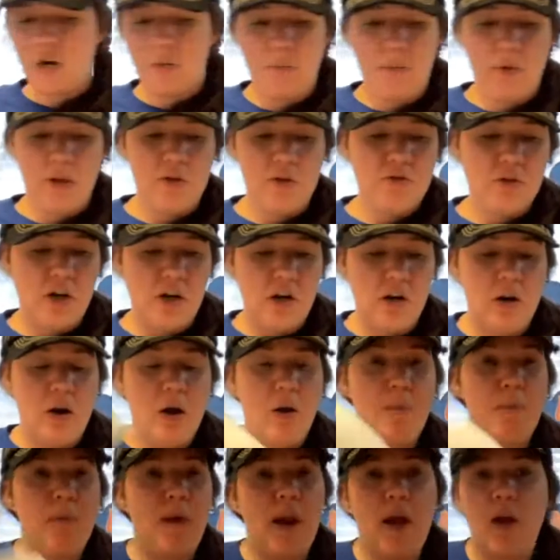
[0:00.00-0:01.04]
our blow dryer,
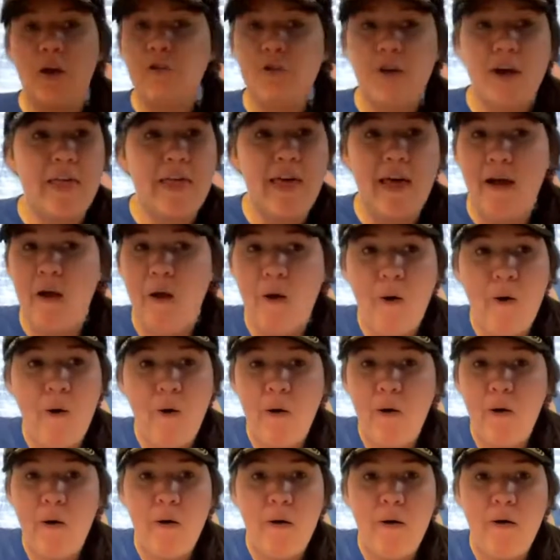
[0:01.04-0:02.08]
blow dry that
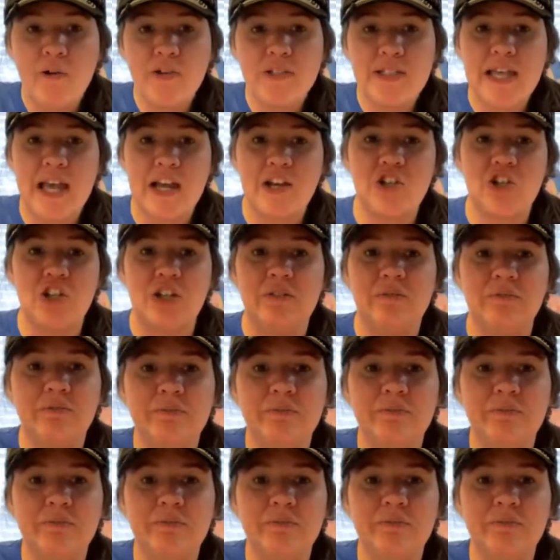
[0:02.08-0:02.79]
whole section.